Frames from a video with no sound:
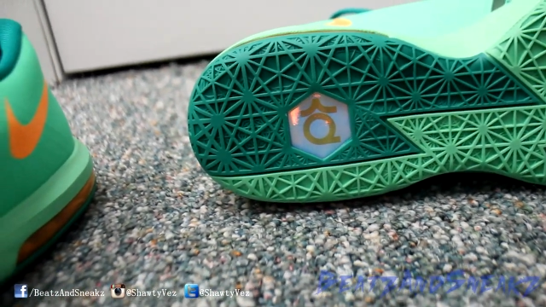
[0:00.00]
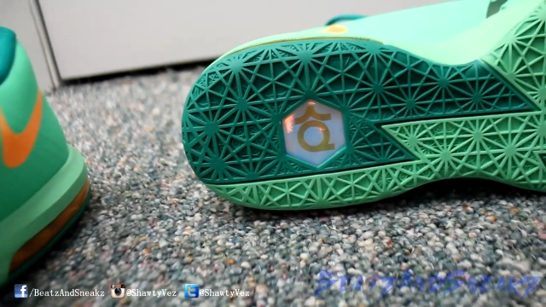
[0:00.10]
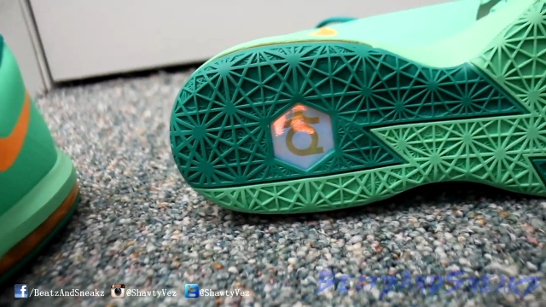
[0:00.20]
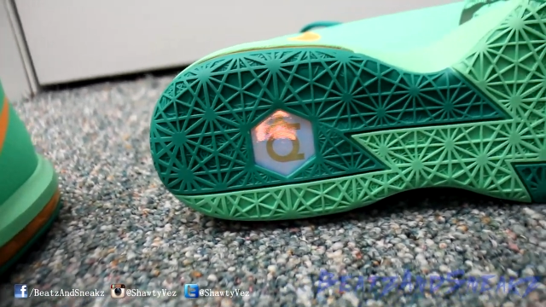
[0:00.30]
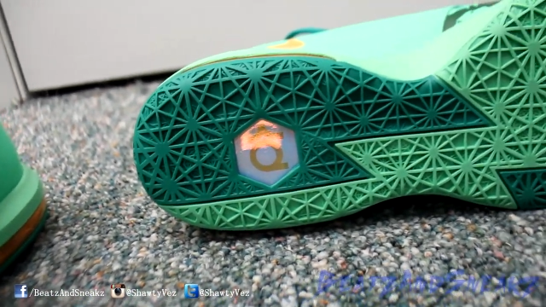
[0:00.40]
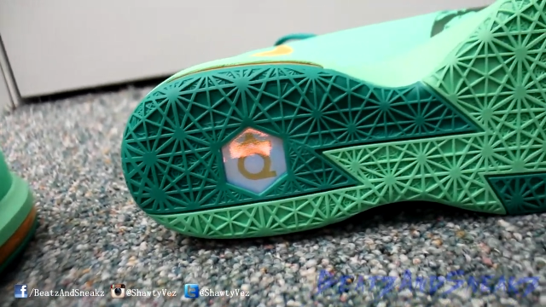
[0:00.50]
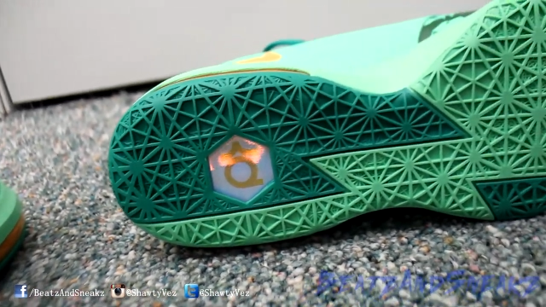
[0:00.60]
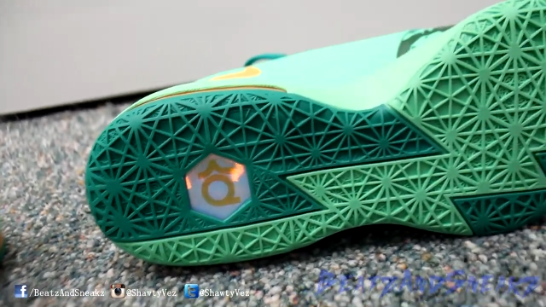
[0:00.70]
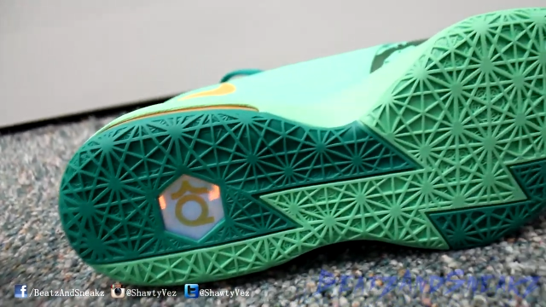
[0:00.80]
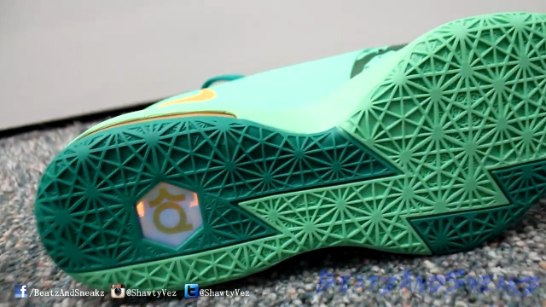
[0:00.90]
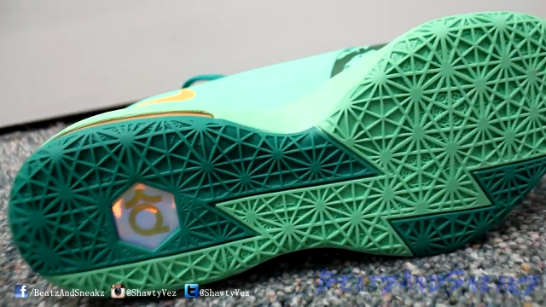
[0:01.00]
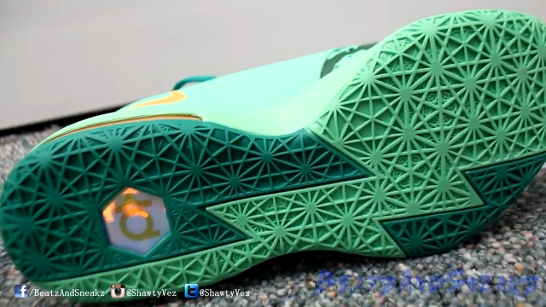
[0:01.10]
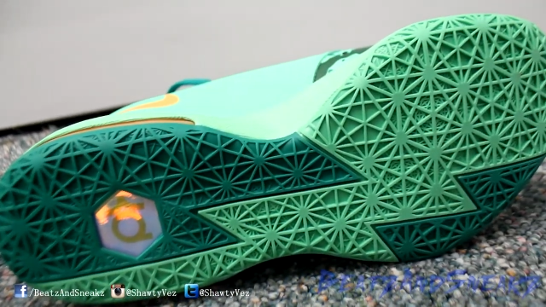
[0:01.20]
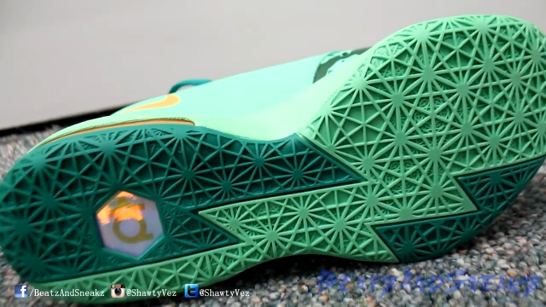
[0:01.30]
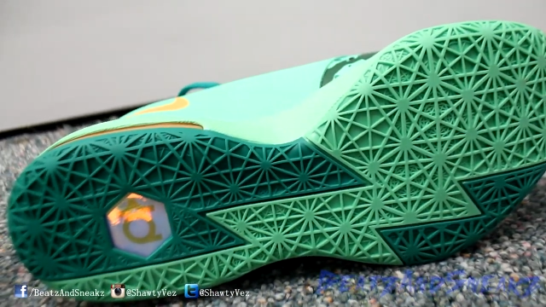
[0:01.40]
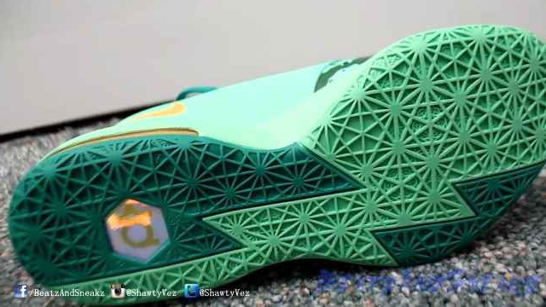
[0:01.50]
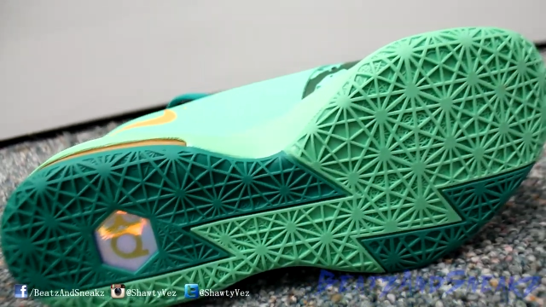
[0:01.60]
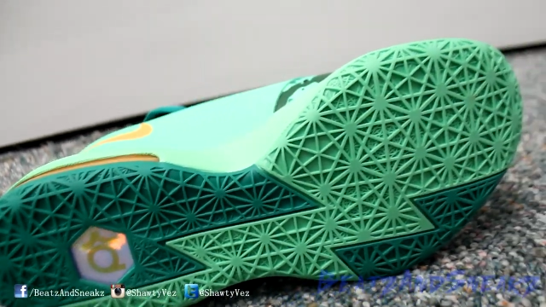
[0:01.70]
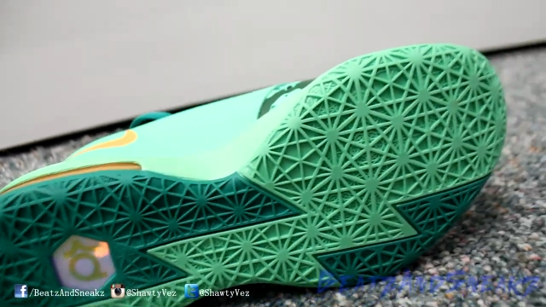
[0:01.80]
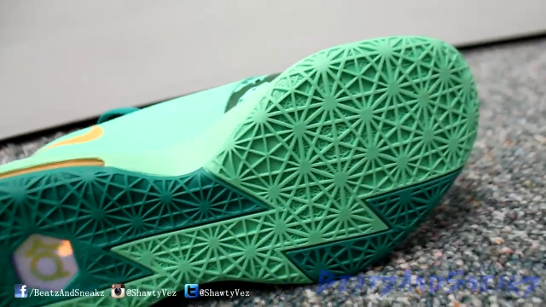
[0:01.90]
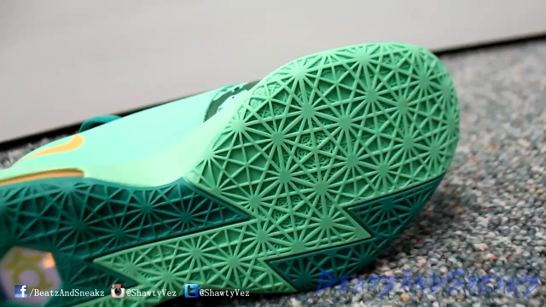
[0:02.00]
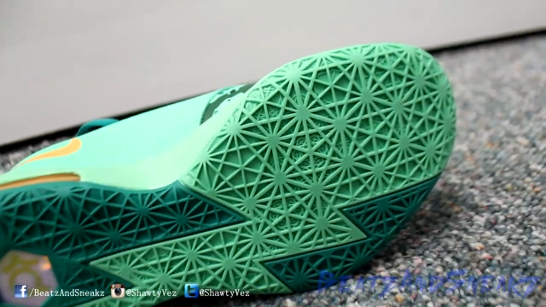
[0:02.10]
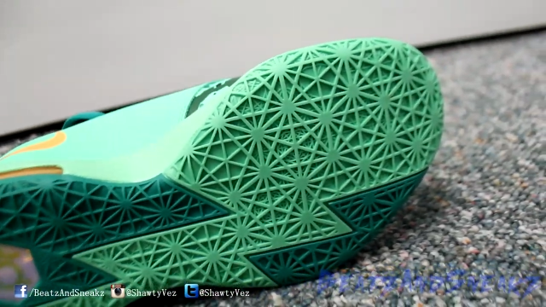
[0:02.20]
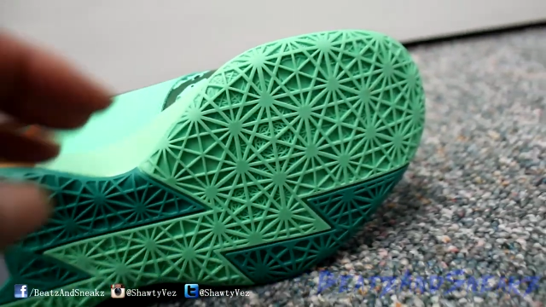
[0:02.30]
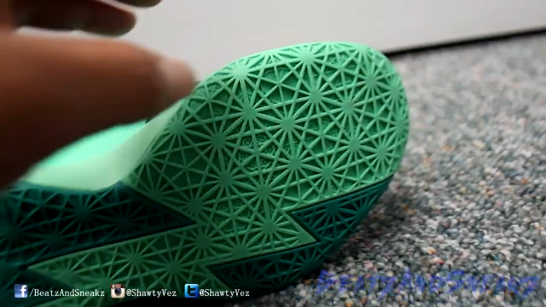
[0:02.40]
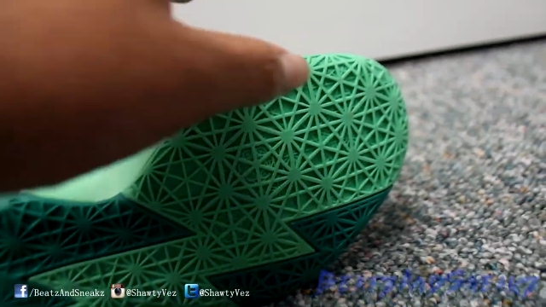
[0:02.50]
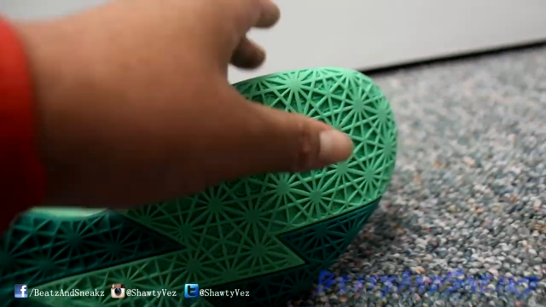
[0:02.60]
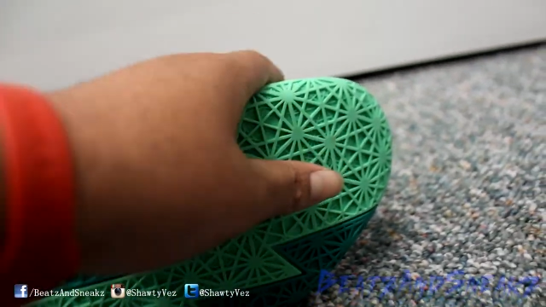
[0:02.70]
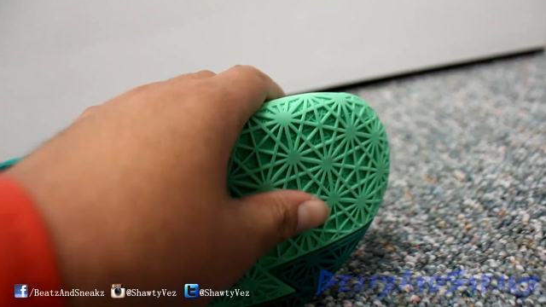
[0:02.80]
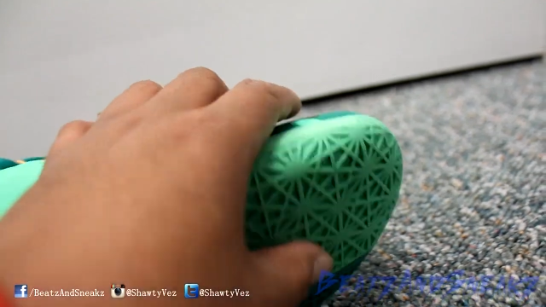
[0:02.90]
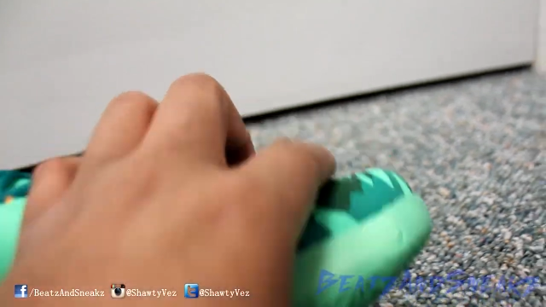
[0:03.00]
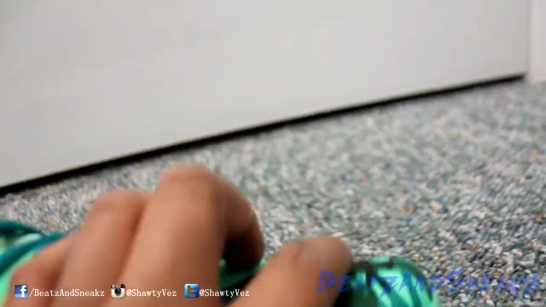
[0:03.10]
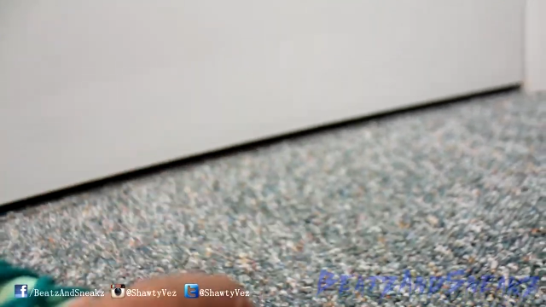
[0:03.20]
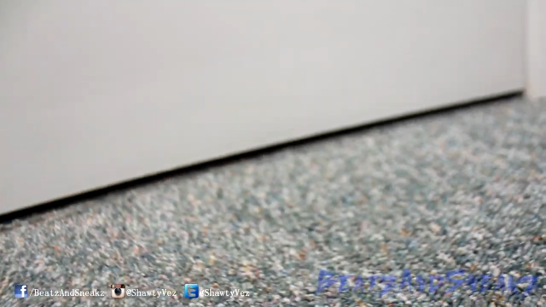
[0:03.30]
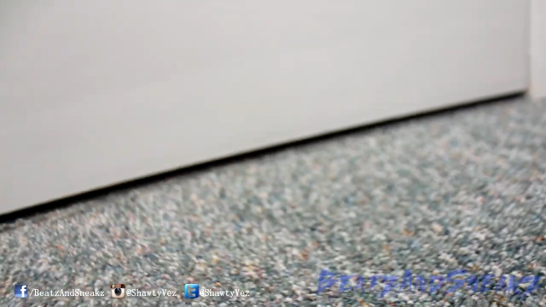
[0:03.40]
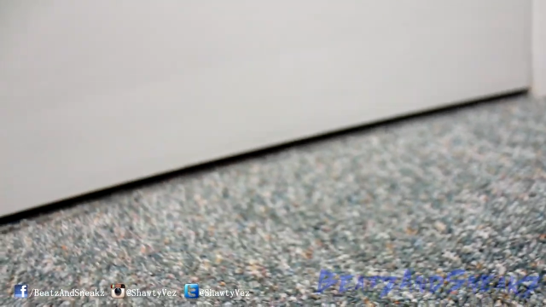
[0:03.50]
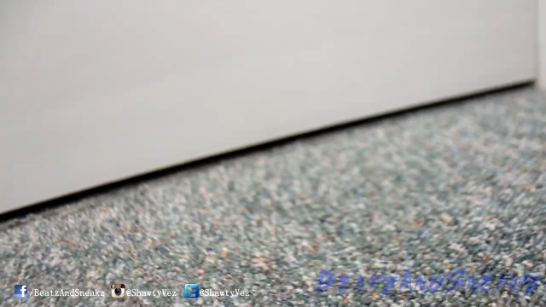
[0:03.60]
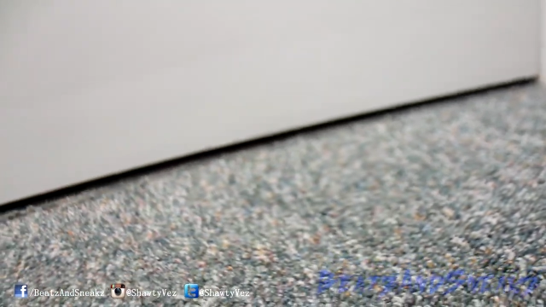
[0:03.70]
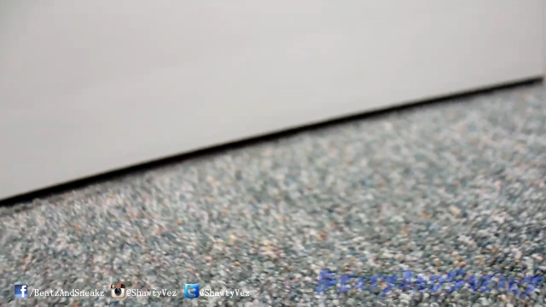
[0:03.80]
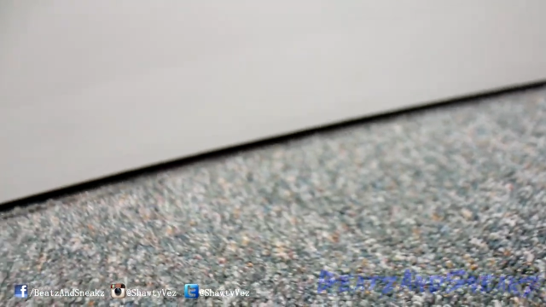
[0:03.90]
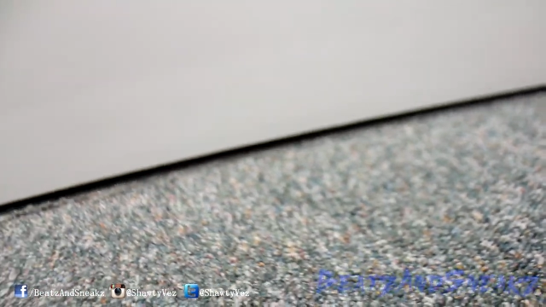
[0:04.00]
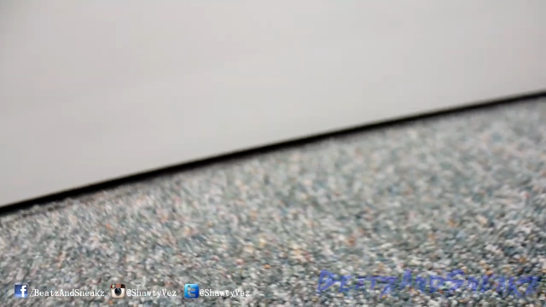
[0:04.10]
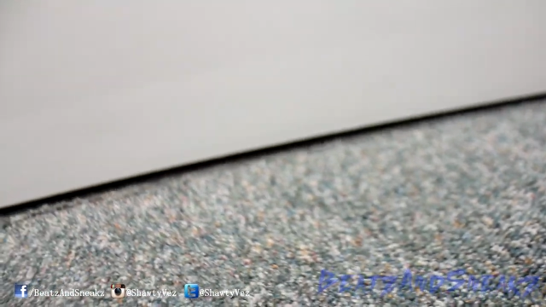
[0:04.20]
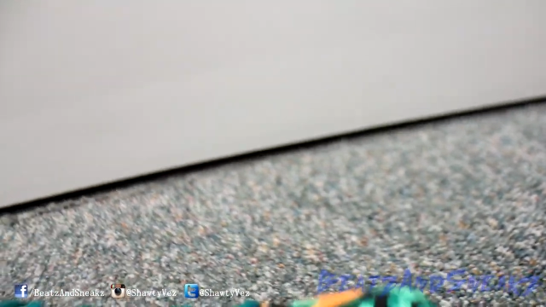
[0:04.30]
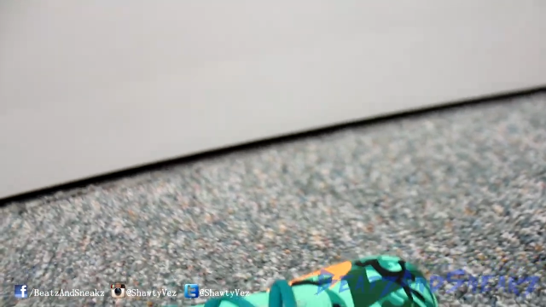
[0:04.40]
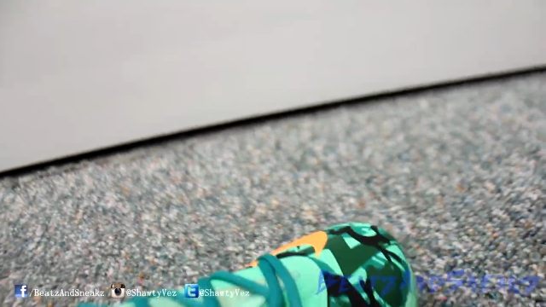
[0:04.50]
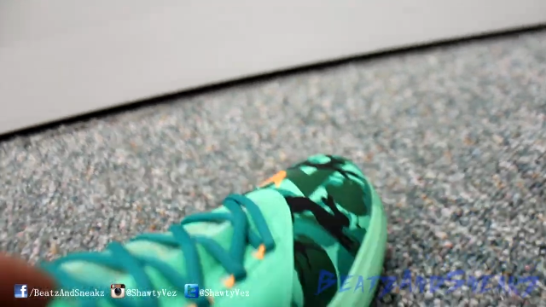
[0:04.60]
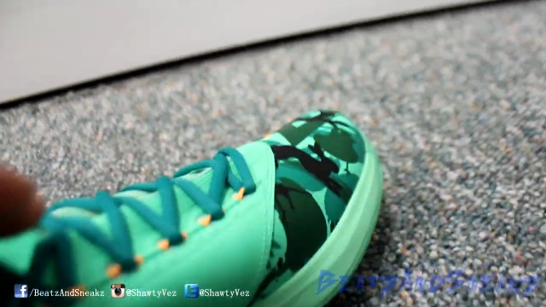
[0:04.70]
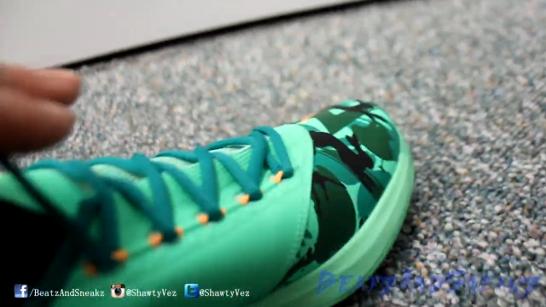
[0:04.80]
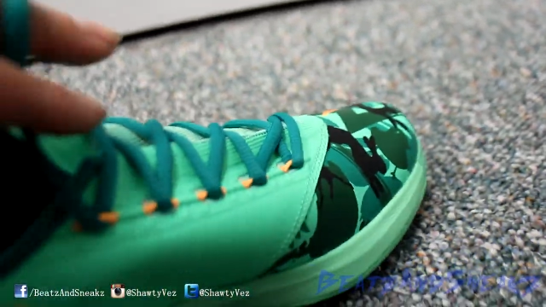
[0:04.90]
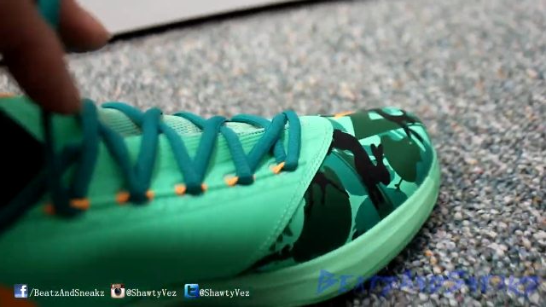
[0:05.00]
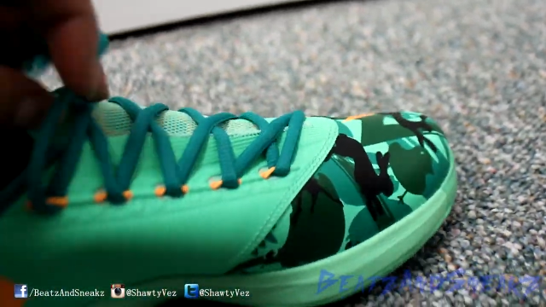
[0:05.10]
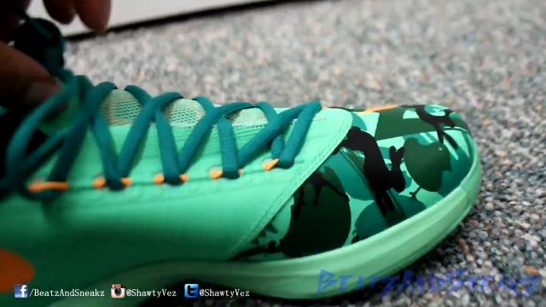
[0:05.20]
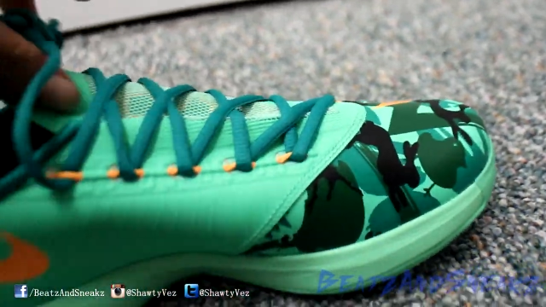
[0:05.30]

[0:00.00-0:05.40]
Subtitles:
[unreadable: no face in view]